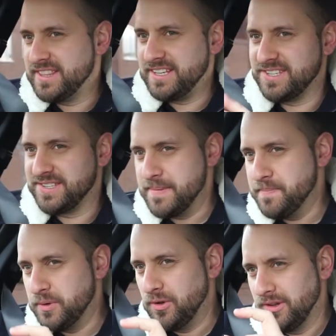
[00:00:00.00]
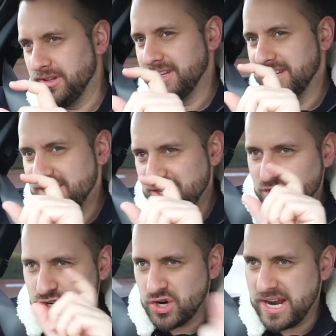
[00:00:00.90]
this simple
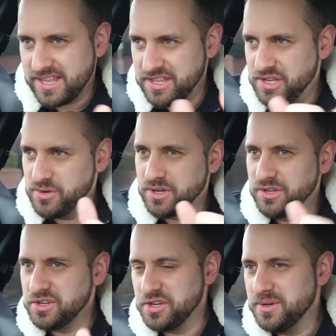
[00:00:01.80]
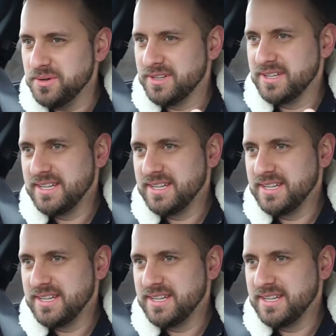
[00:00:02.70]
trick that you can do